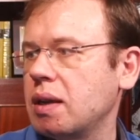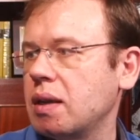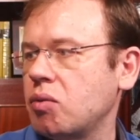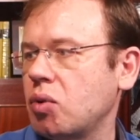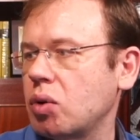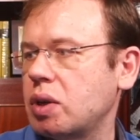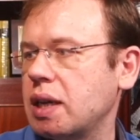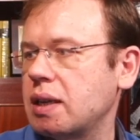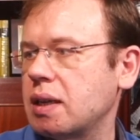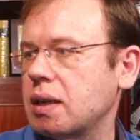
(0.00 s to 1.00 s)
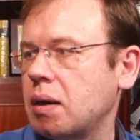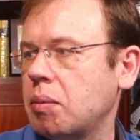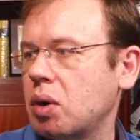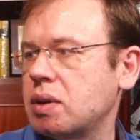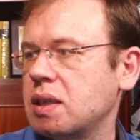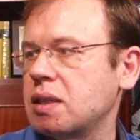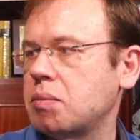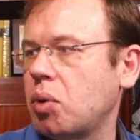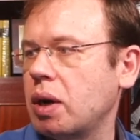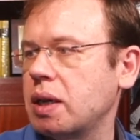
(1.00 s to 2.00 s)
rotating about this
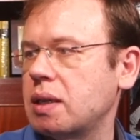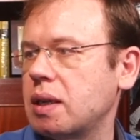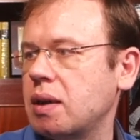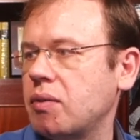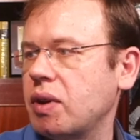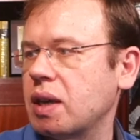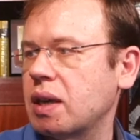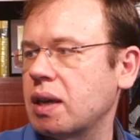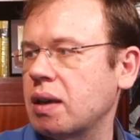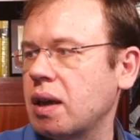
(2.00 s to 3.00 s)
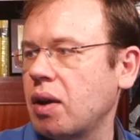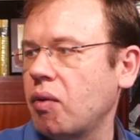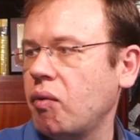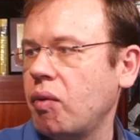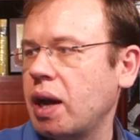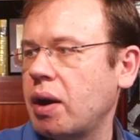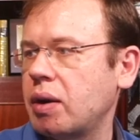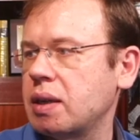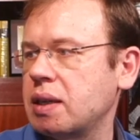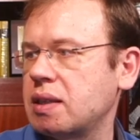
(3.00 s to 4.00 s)
point and thinking
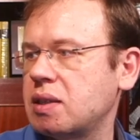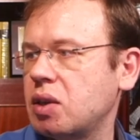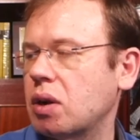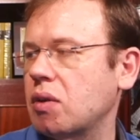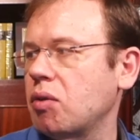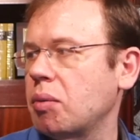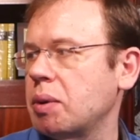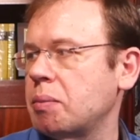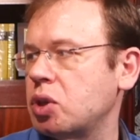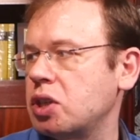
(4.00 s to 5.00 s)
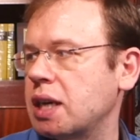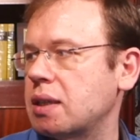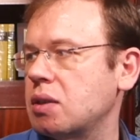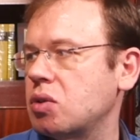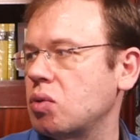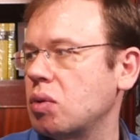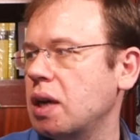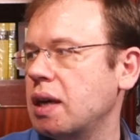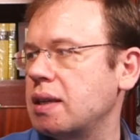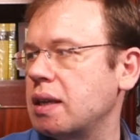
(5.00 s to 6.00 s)
where the circle will be projected to,
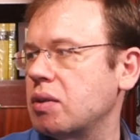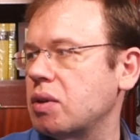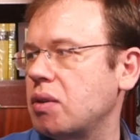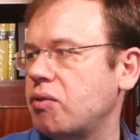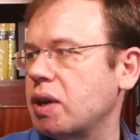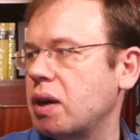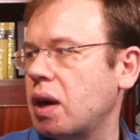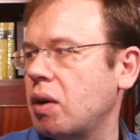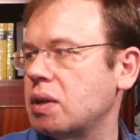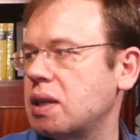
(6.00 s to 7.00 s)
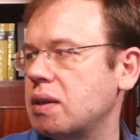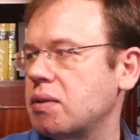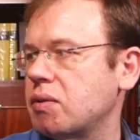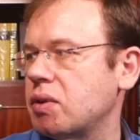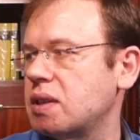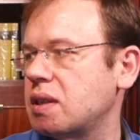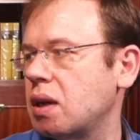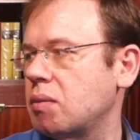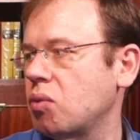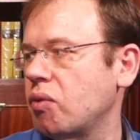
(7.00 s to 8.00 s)
then you can figure out that it will
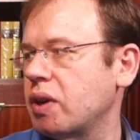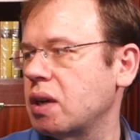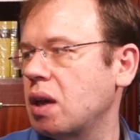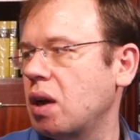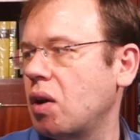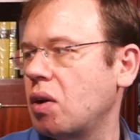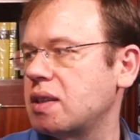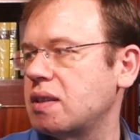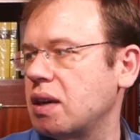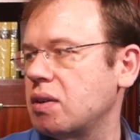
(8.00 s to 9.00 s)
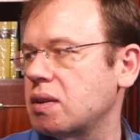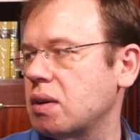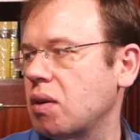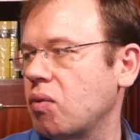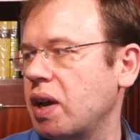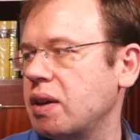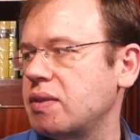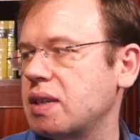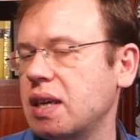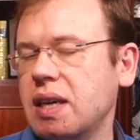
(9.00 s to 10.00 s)
start moving on sinusoidal
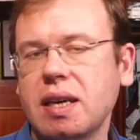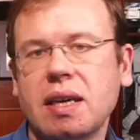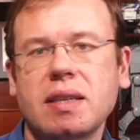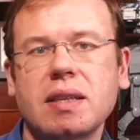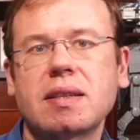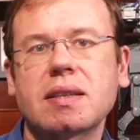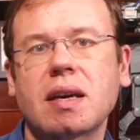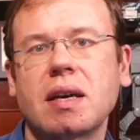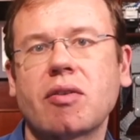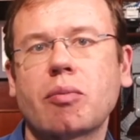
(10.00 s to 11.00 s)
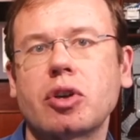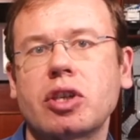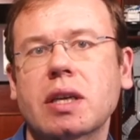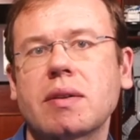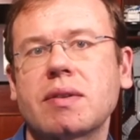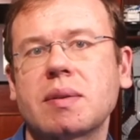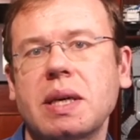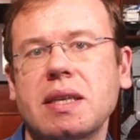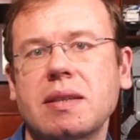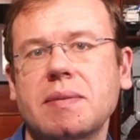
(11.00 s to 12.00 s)
waves in this kind of projective
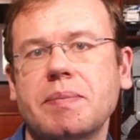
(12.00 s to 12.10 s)
space.